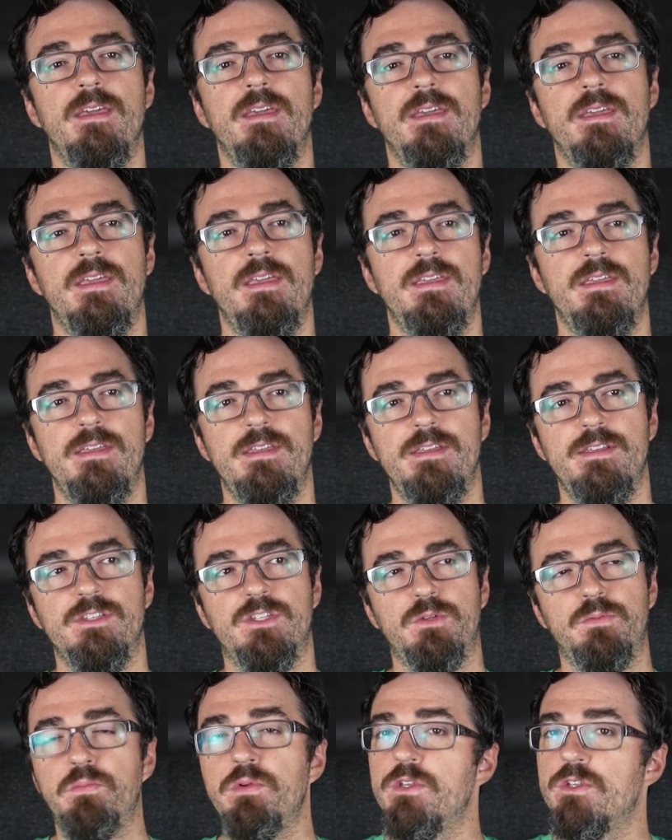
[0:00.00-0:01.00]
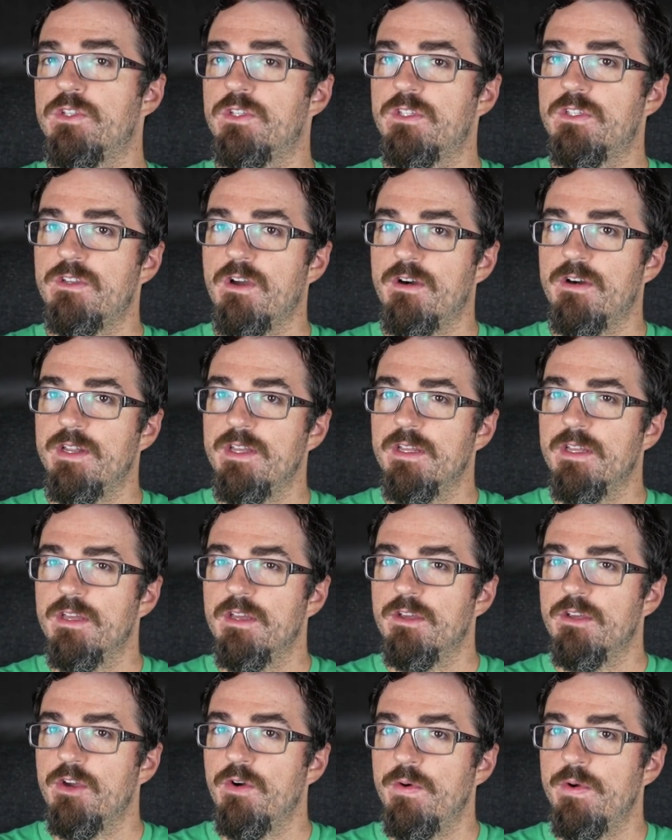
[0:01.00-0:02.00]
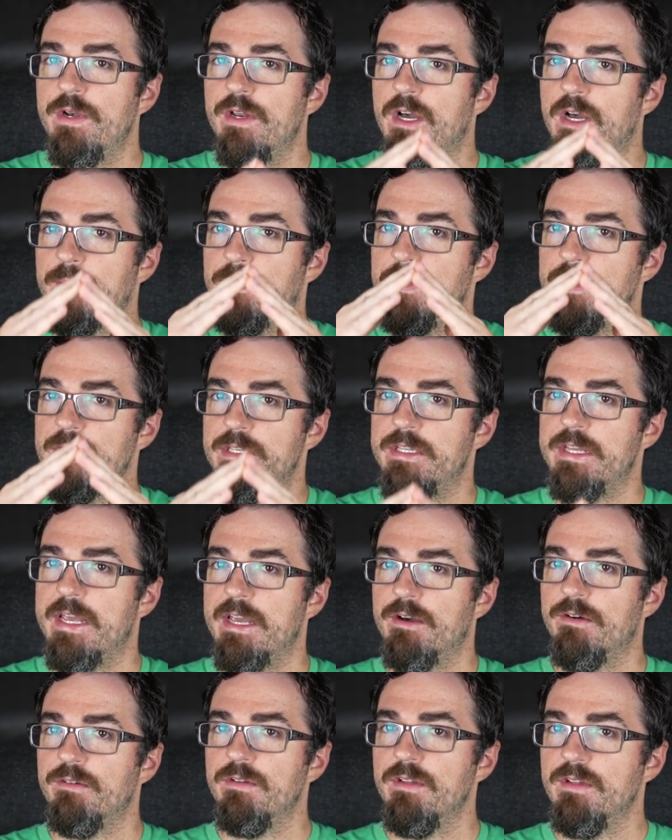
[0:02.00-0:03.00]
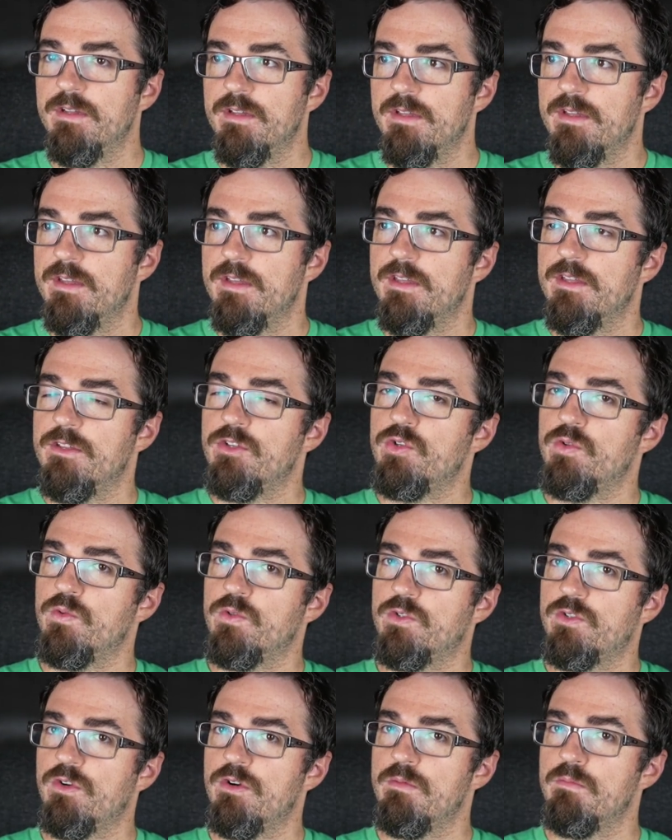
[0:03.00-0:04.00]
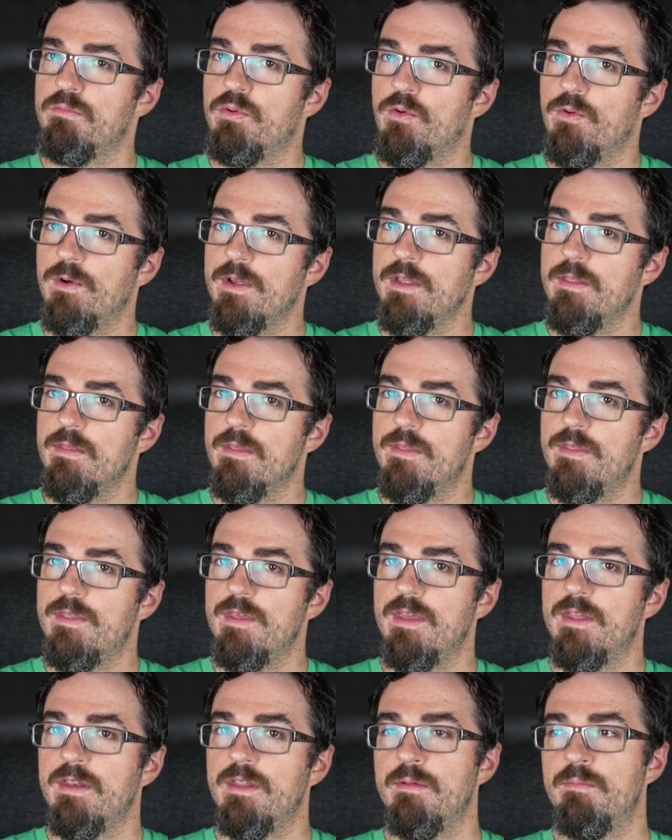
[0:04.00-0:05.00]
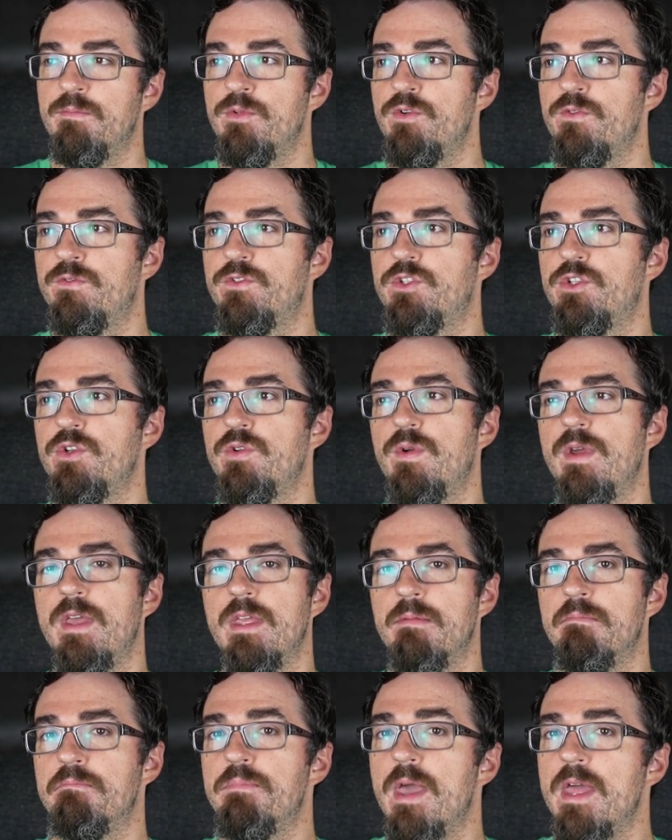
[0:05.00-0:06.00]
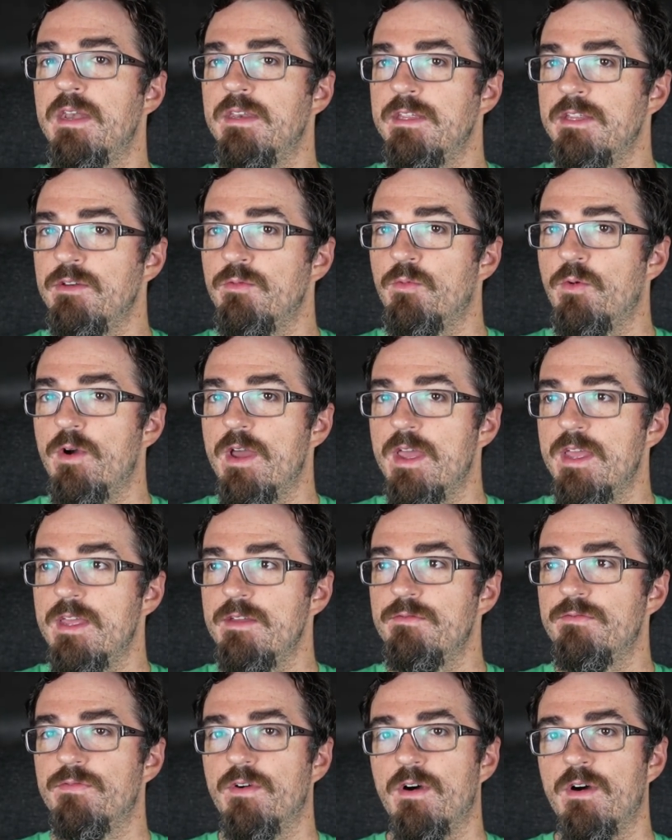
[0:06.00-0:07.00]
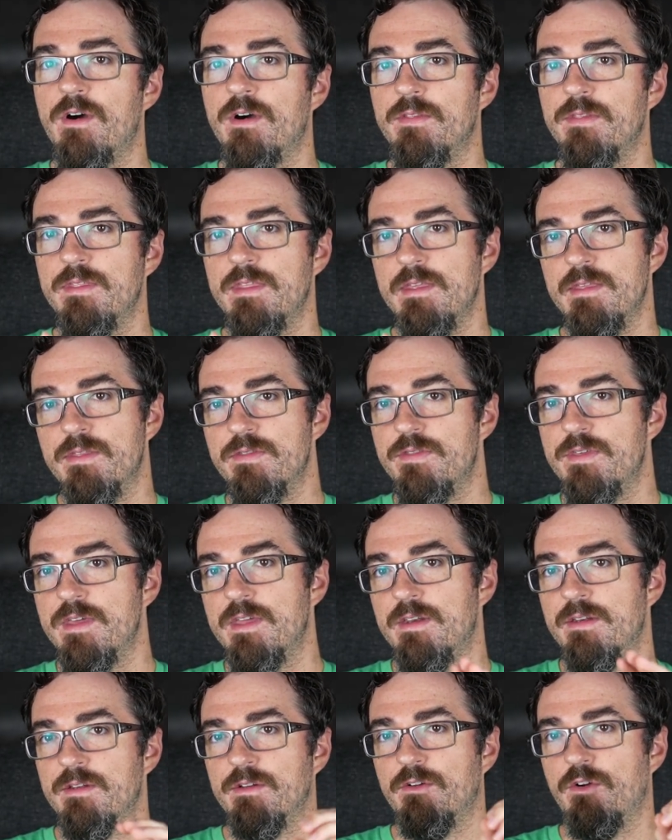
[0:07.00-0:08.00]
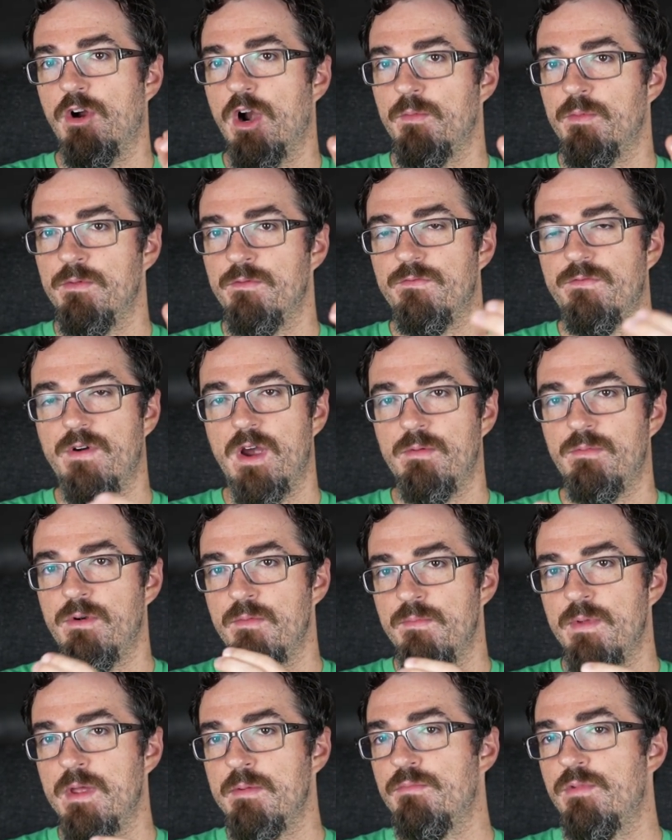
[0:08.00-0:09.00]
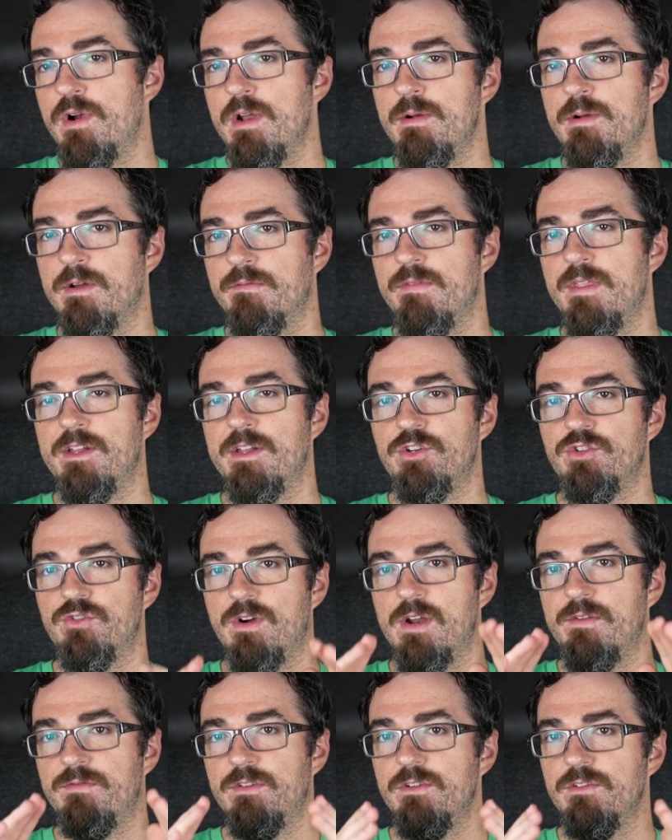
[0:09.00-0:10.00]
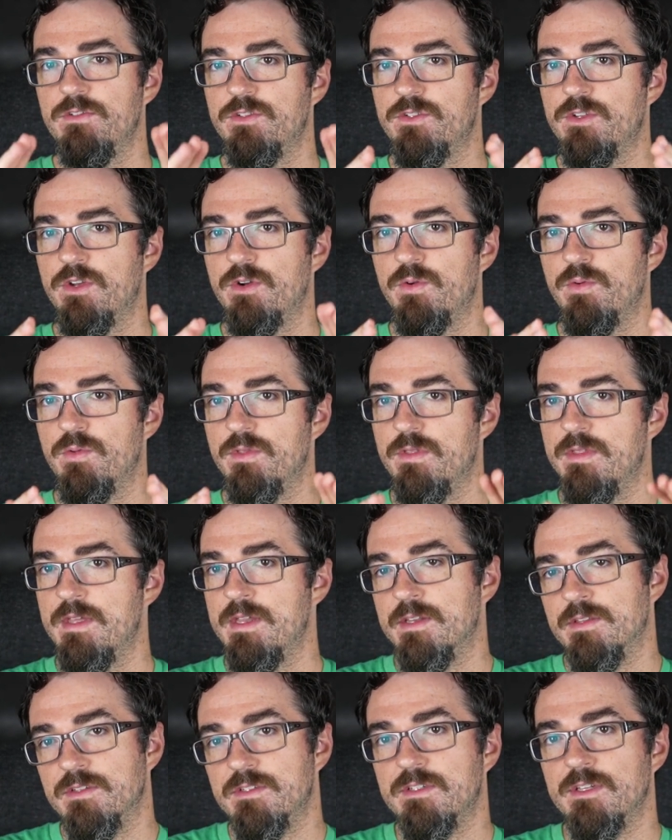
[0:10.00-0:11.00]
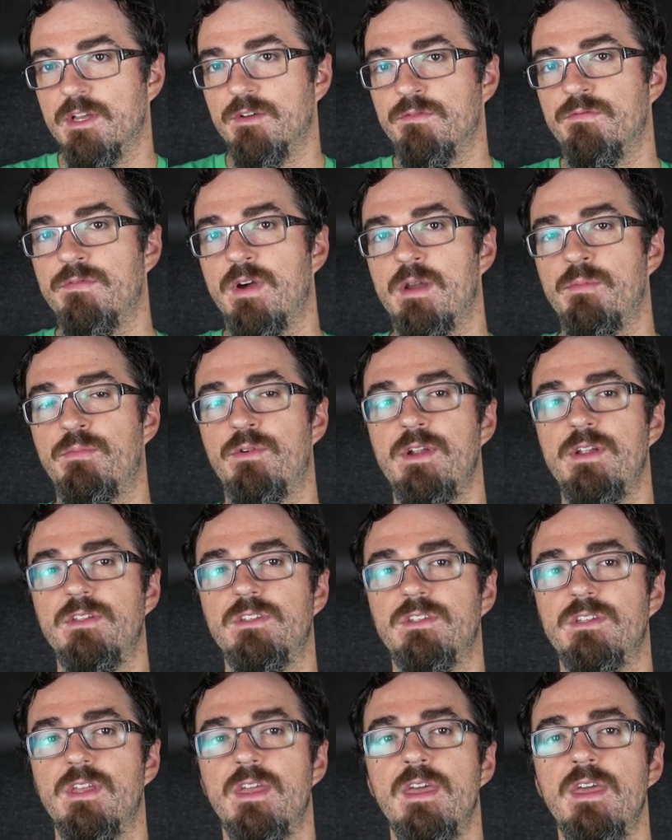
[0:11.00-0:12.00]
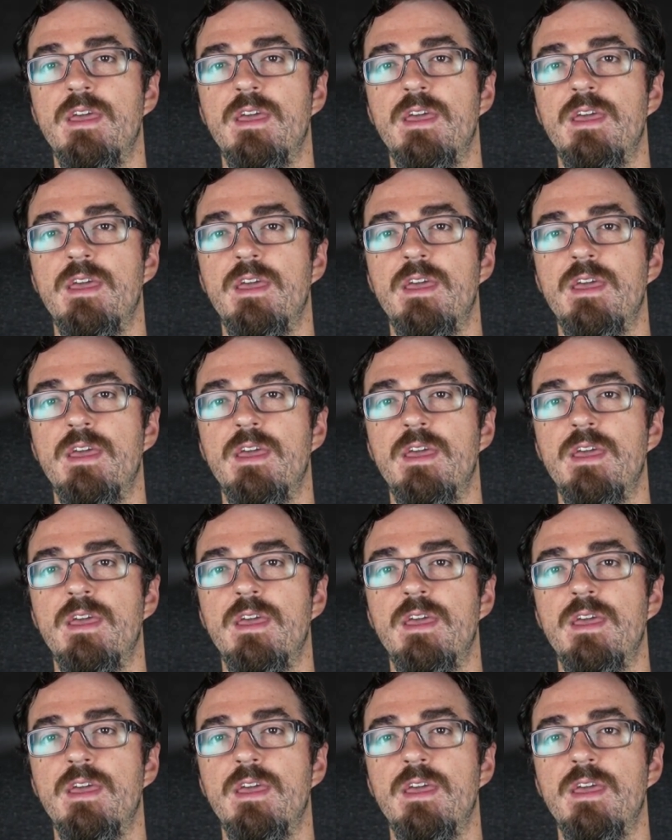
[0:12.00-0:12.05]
It is pistonic, going up and down to a certain point, then it moves to a bending wave on the thin carbon fiber membrane of driver, so it itself vibrates.